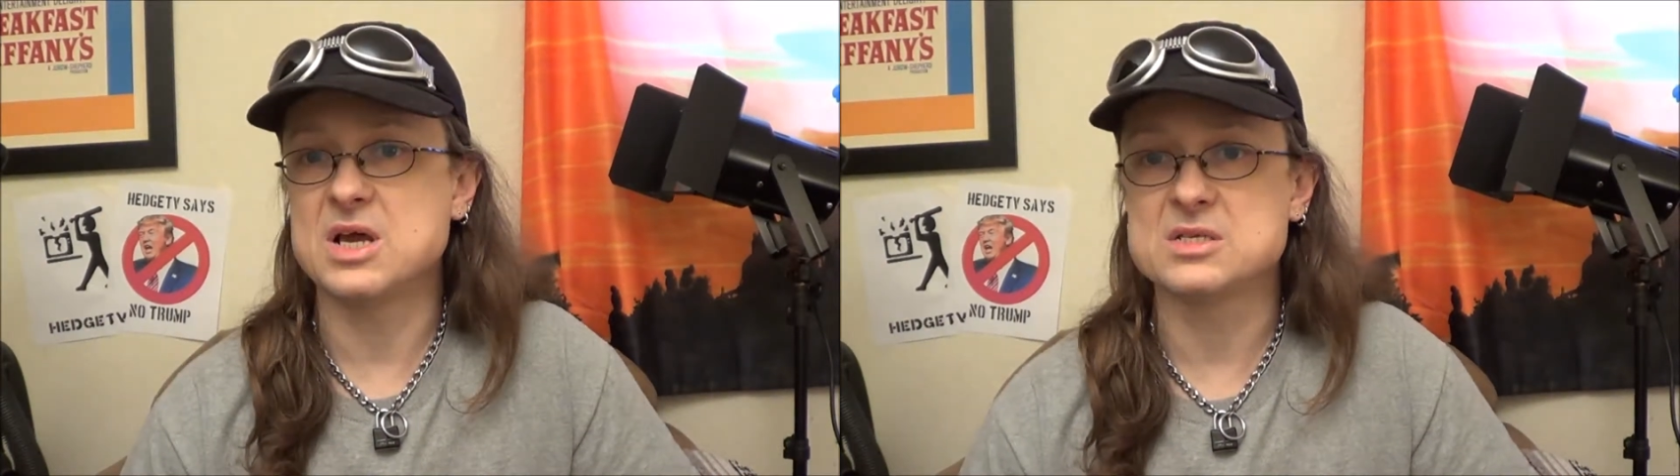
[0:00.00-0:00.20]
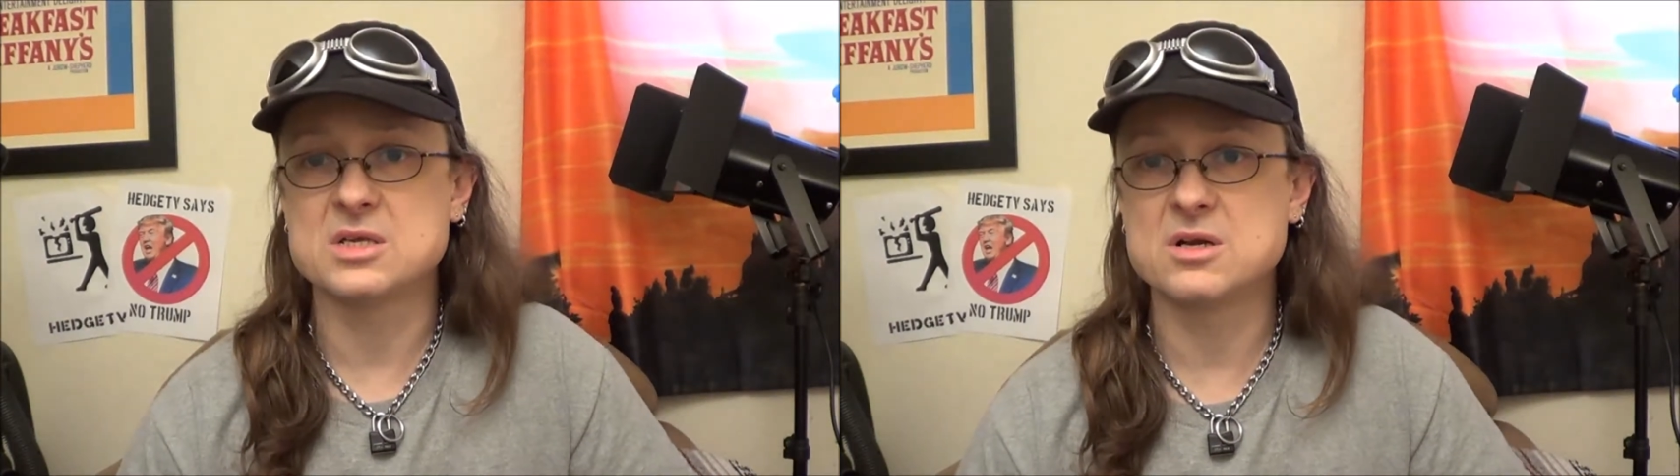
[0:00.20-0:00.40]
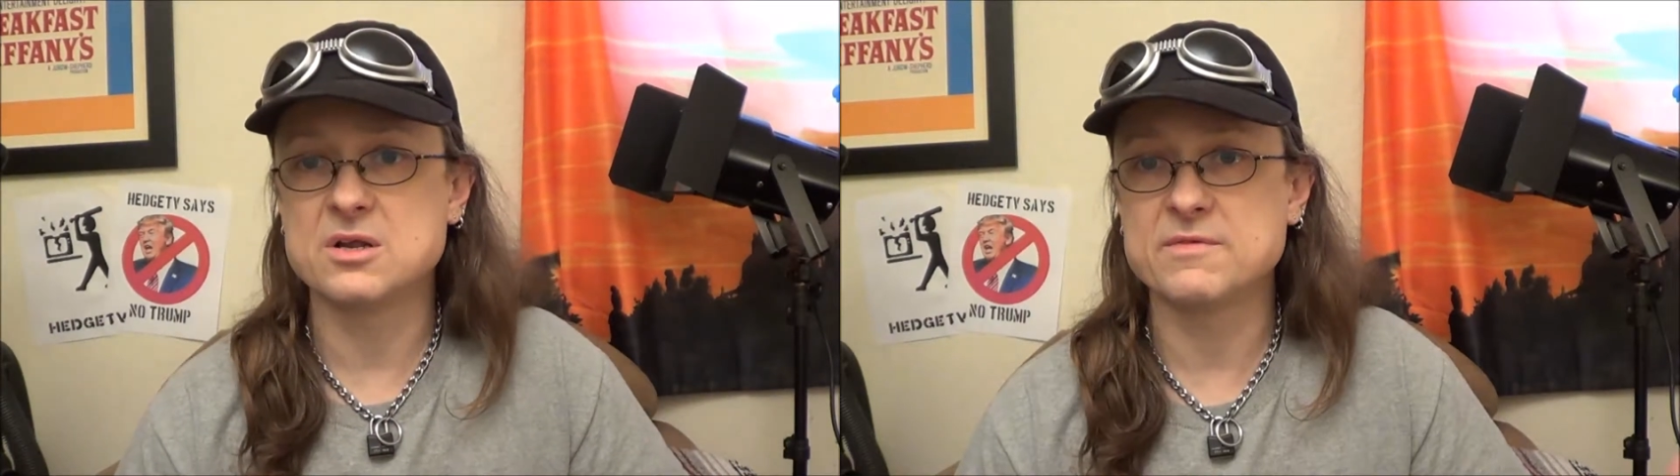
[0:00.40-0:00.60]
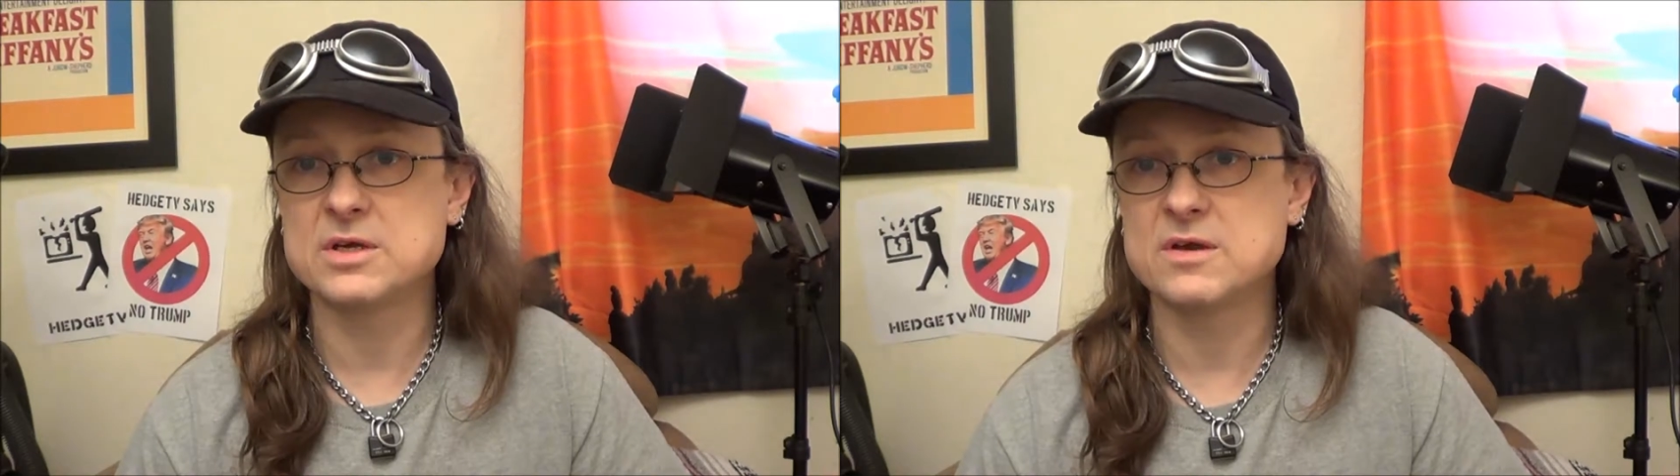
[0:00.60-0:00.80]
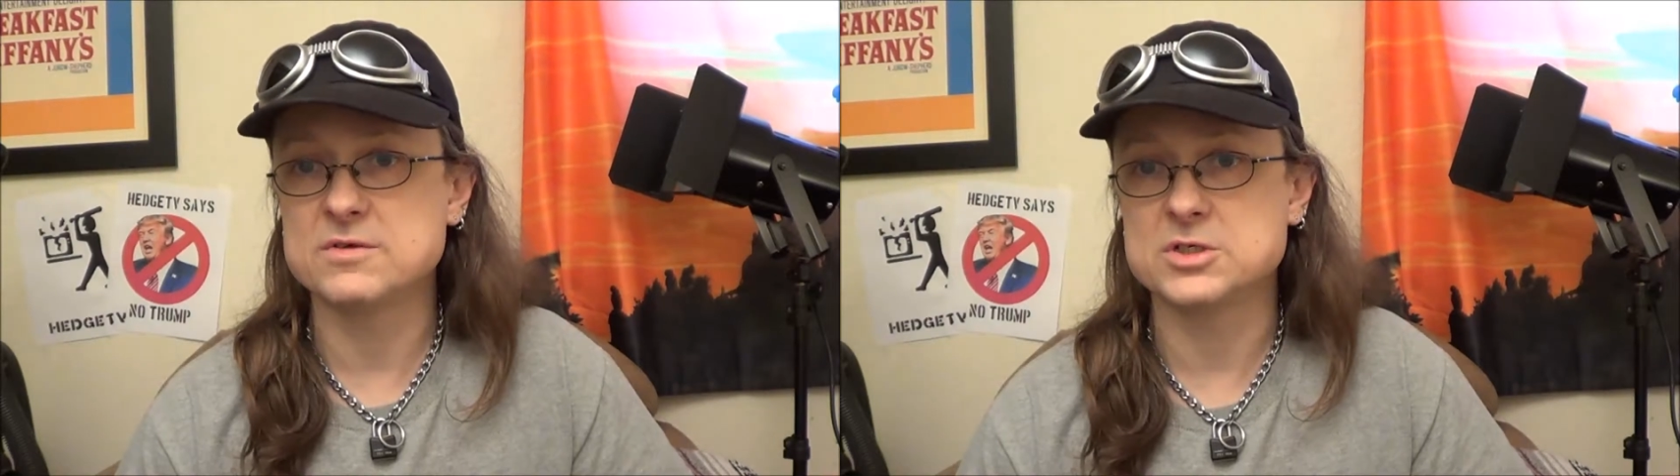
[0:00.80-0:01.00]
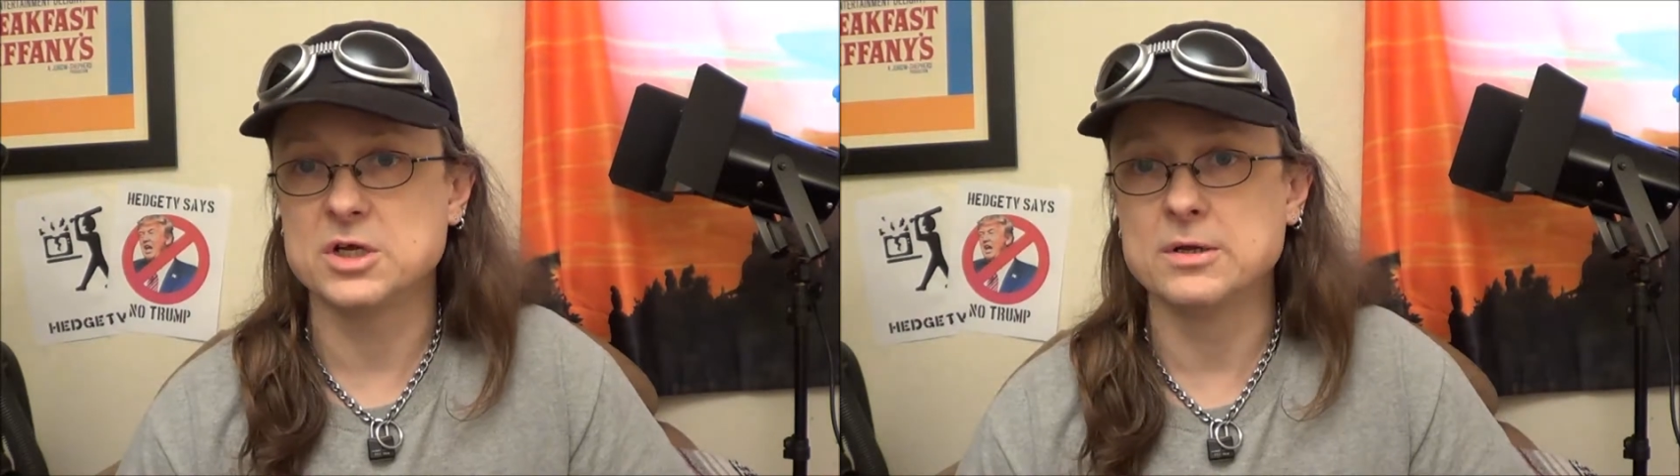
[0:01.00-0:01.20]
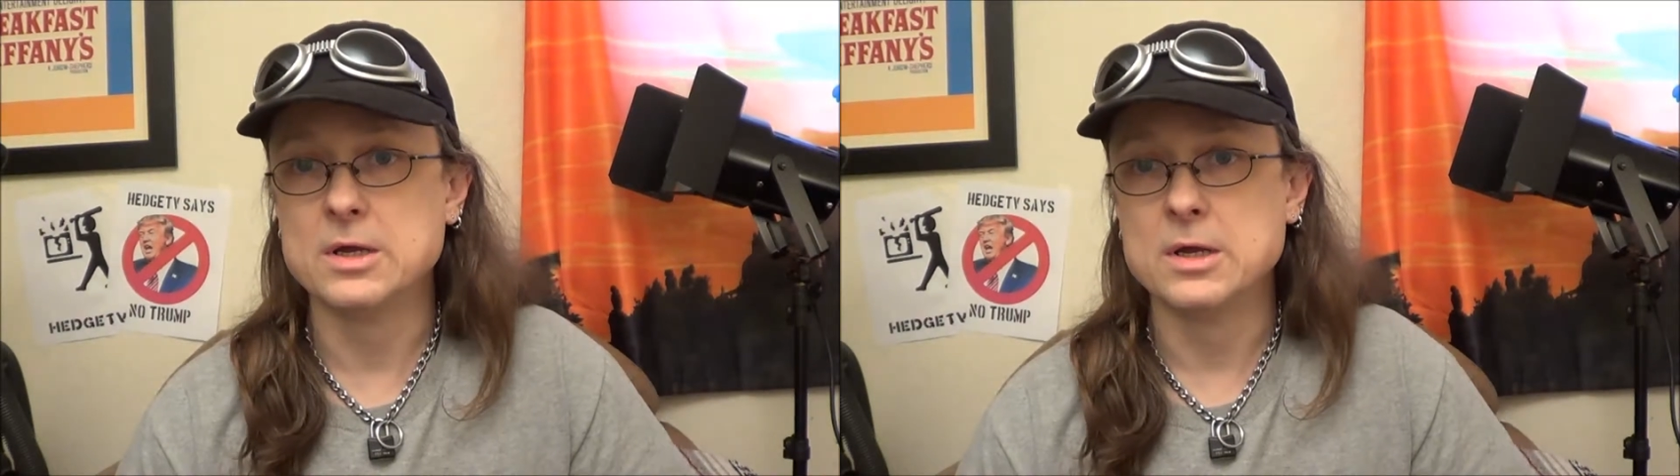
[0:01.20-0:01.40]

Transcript: asked. They don't even give a shit.